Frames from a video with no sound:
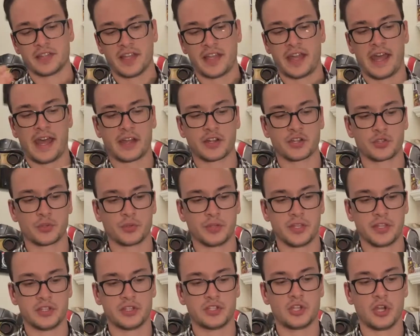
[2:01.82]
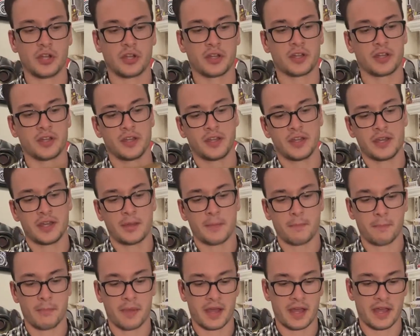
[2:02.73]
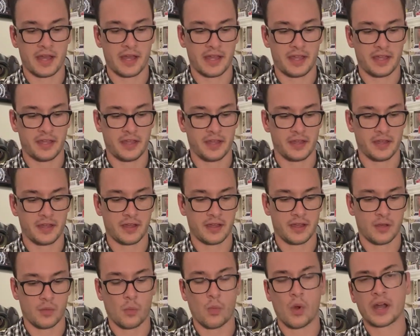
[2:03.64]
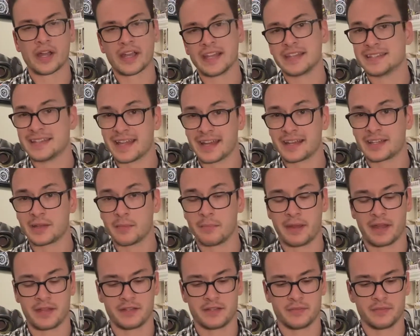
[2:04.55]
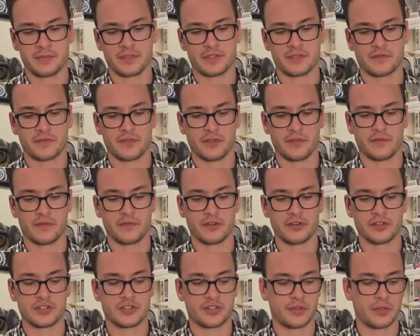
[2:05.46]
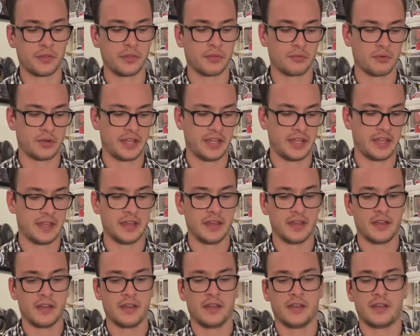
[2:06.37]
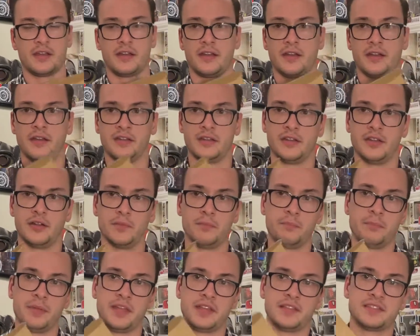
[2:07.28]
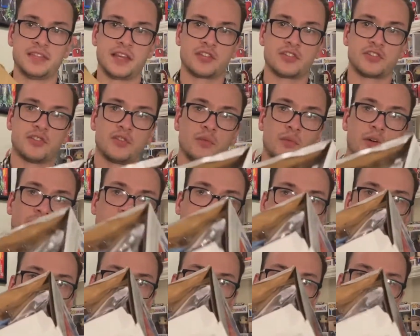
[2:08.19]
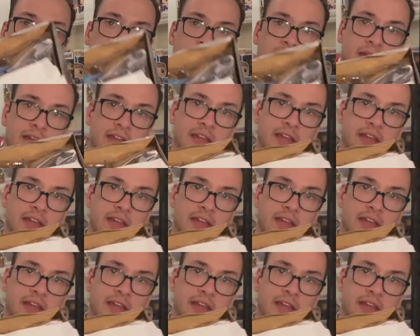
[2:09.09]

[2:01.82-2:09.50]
I actually took my uh, Walking Dead compendiums for the first three uh, you know, big sections of the Walking Dead comic,